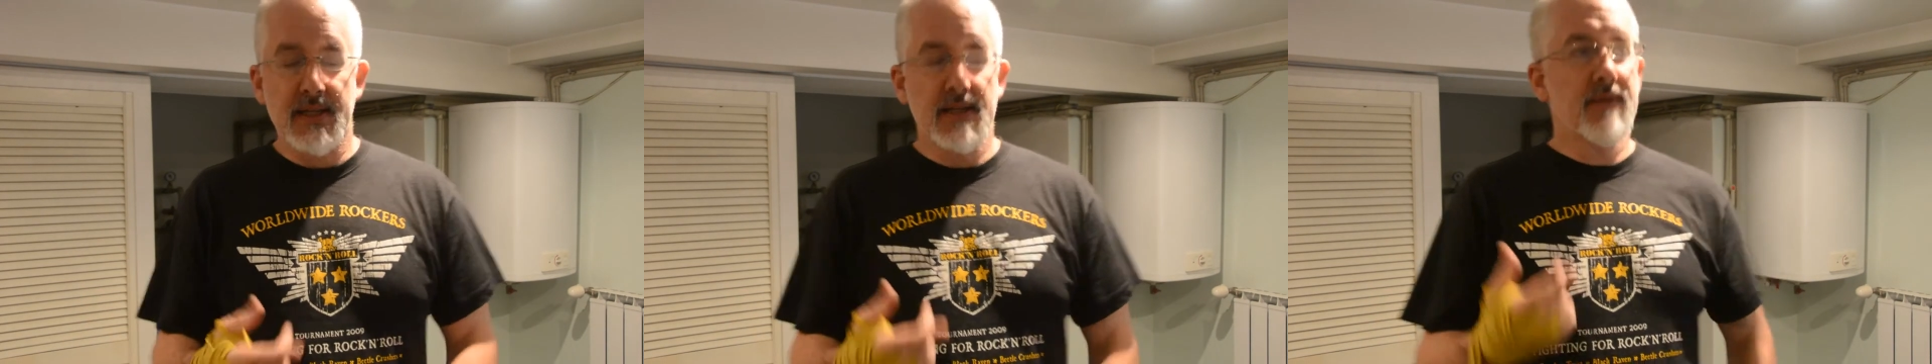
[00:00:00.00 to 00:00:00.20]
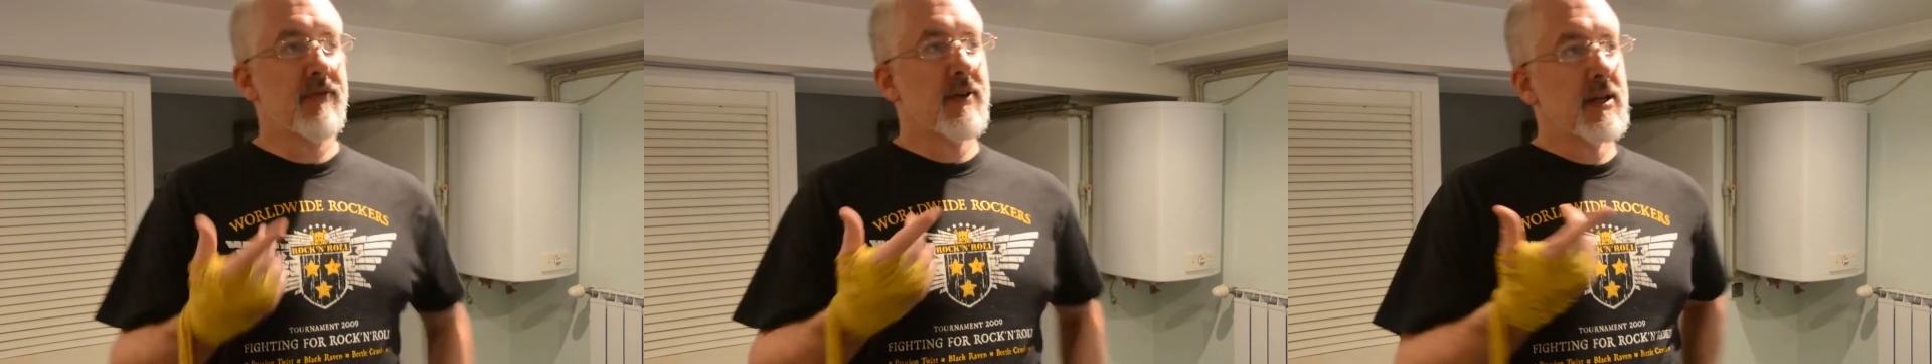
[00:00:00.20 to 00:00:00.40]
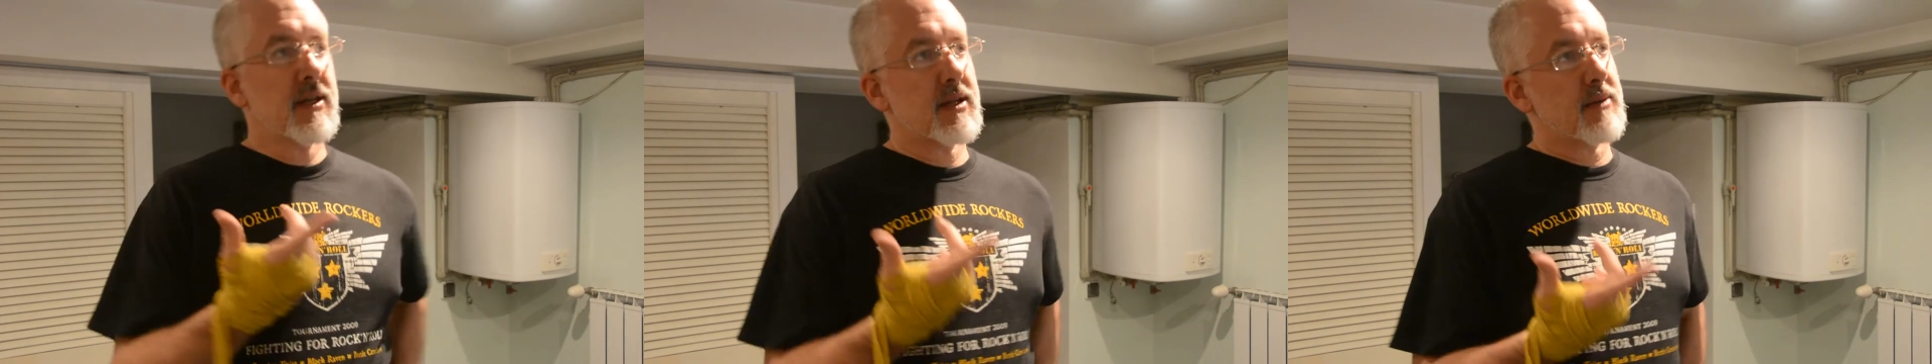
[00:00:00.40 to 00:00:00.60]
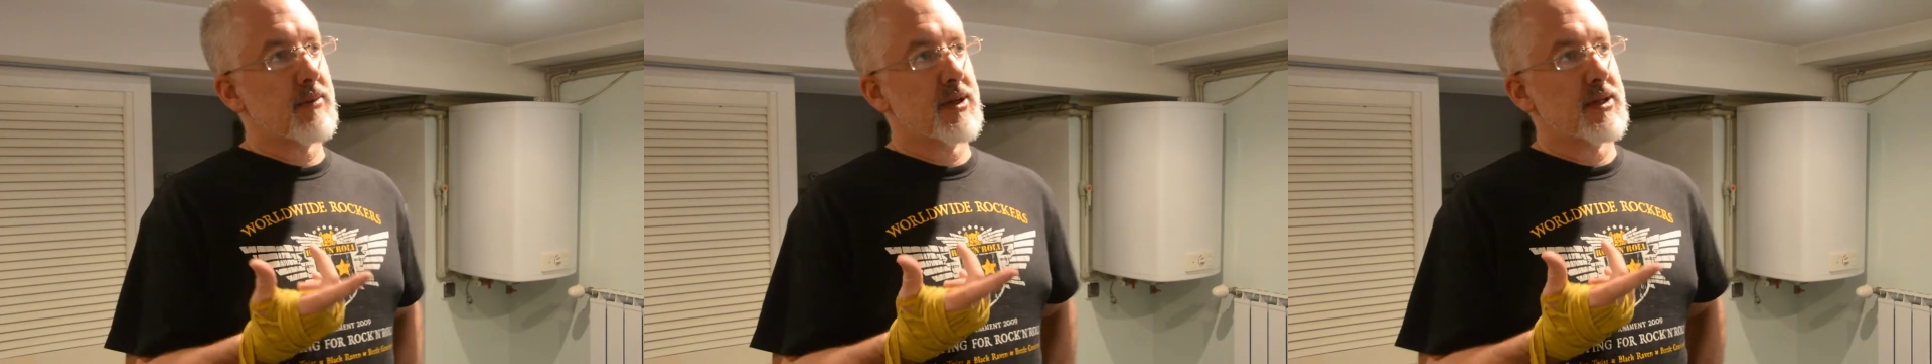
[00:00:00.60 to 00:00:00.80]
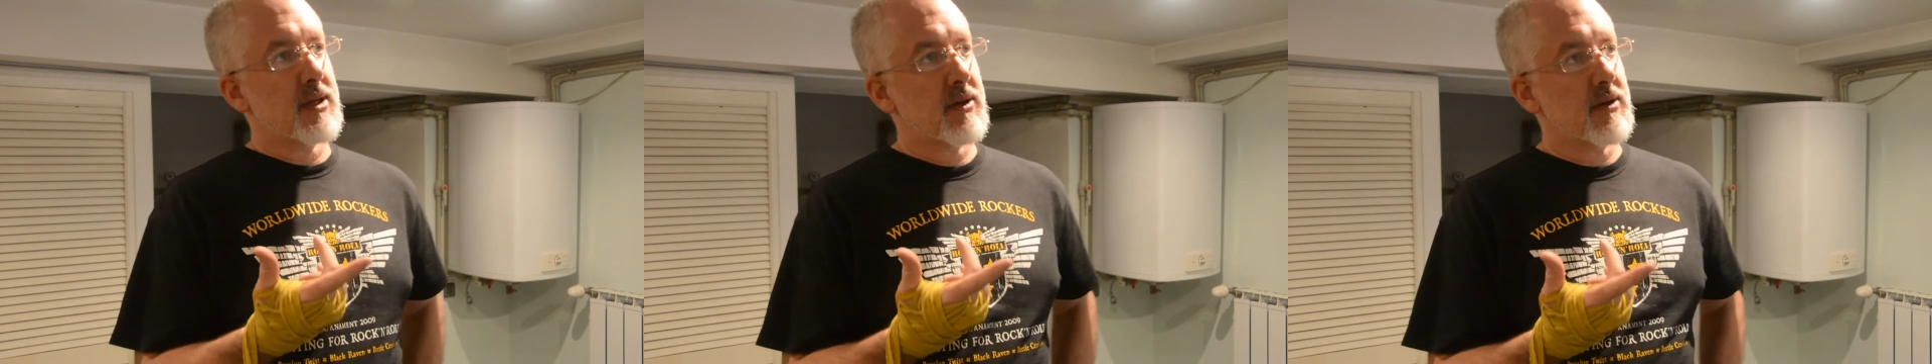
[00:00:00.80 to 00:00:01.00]
That's the funny
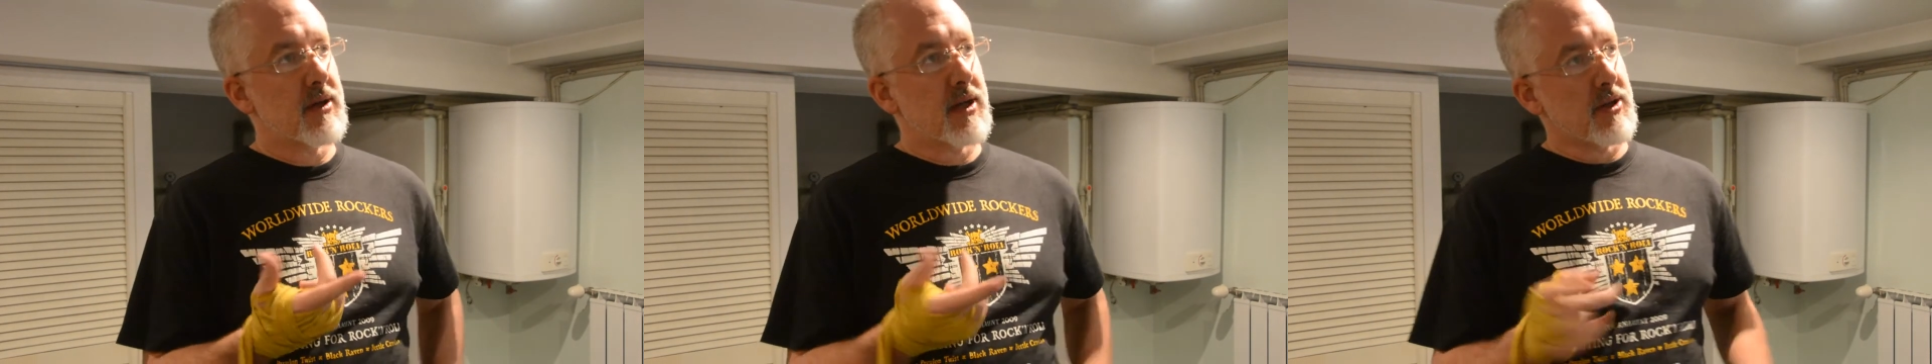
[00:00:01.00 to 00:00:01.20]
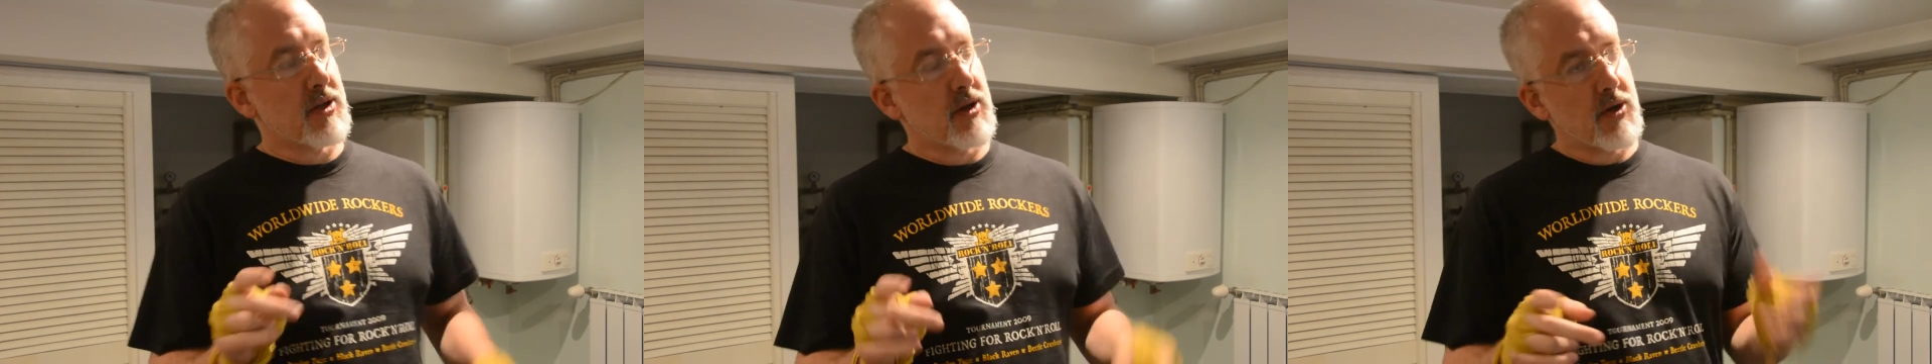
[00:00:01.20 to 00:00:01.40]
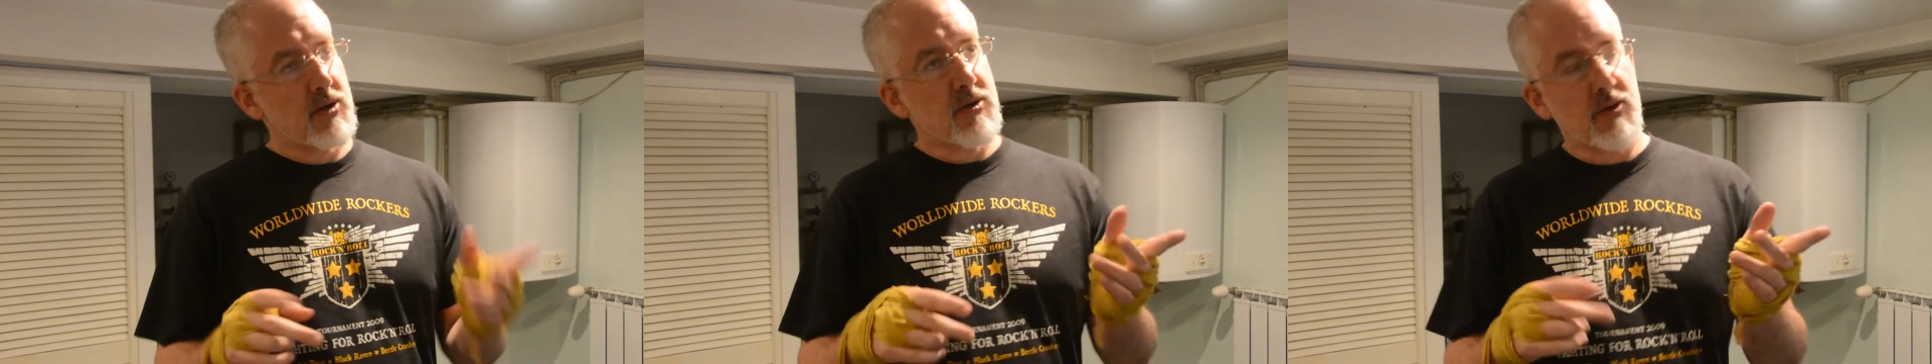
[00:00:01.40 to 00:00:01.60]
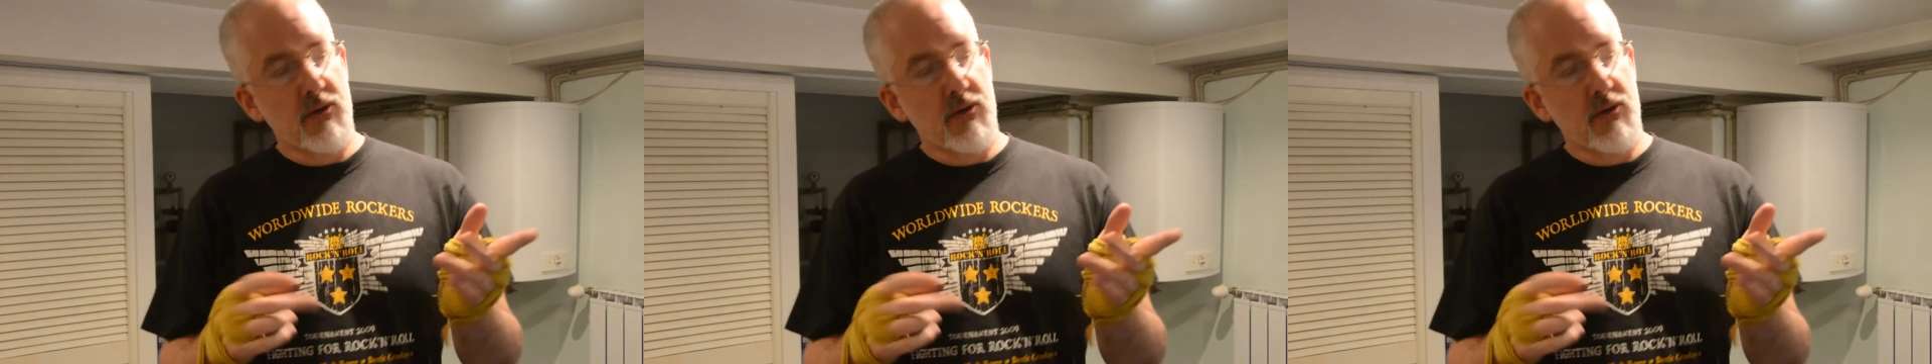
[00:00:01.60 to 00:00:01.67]
thing about the internet, you know,